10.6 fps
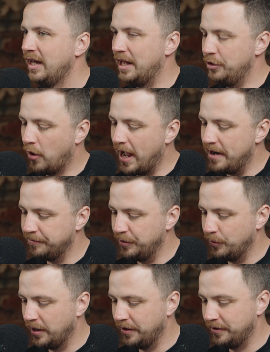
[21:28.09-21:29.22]
And not
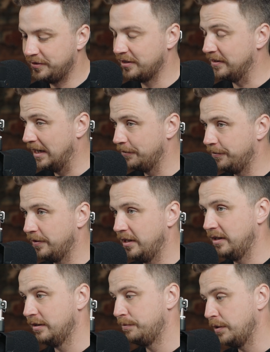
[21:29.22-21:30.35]
everyone does allow for
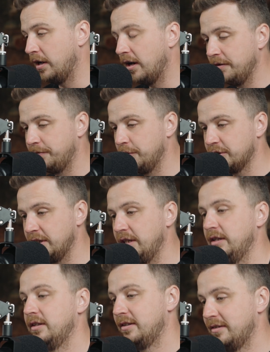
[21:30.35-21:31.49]
failure, but
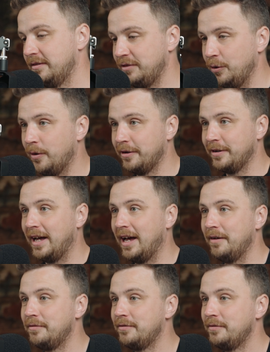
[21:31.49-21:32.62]
unfortunately you are going to
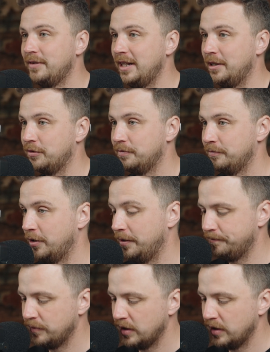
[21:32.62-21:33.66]
have failures, right?